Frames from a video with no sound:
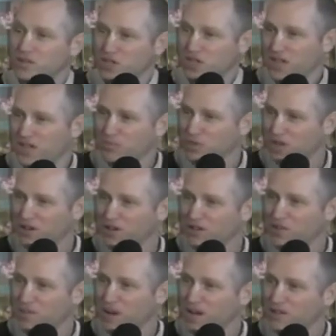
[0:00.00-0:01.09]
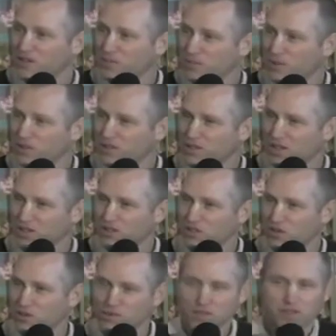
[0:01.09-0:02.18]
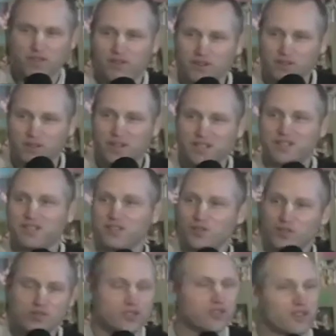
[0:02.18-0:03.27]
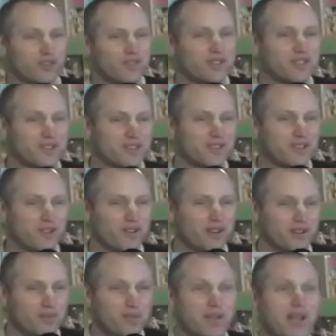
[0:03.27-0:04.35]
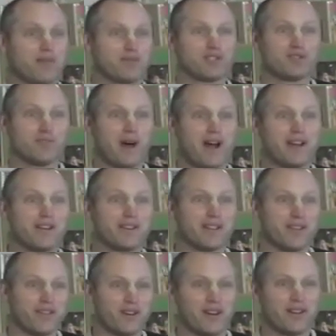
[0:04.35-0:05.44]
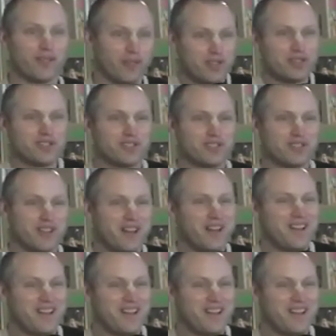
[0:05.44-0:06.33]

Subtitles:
seeing him carrying the box of books and in so much in a hurry to do his service and so on, he became inspired and thought, well, this is